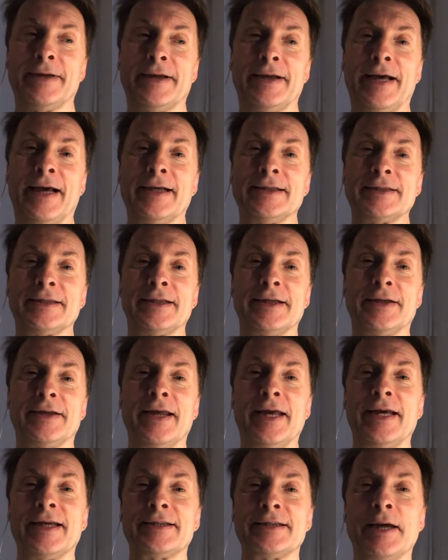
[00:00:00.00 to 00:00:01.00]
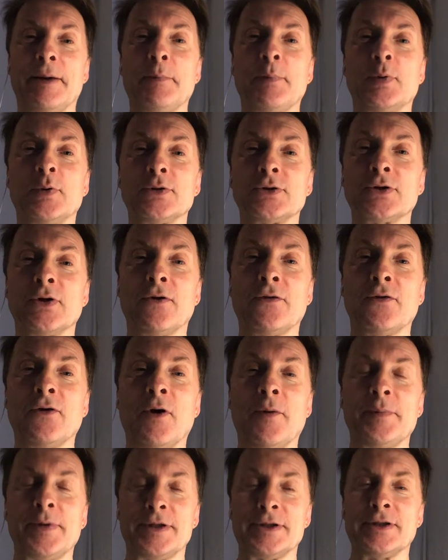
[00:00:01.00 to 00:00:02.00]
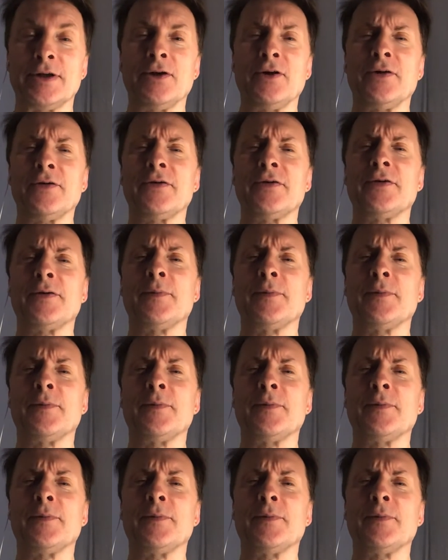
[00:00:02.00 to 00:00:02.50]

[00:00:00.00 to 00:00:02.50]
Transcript: ask it examples of hobbies. A lot of